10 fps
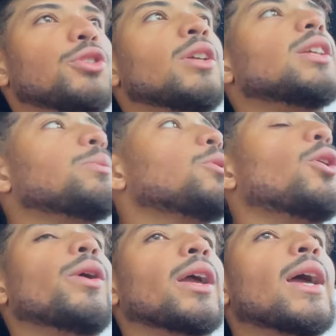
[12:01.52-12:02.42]
keep
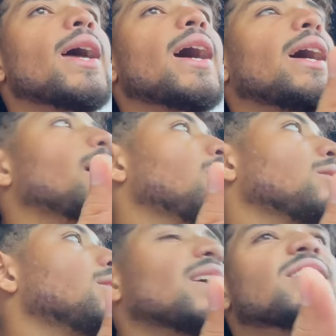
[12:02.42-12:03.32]
going.
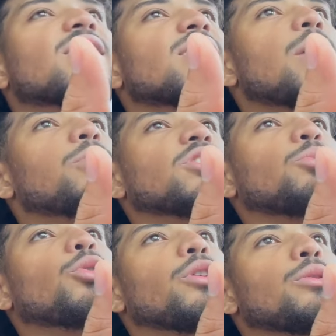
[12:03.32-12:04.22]
And that's the type of
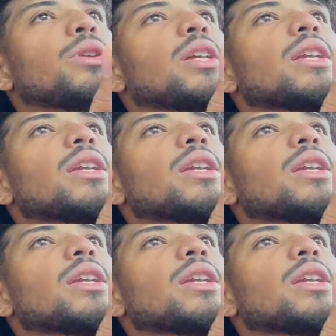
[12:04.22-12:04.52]
support you need.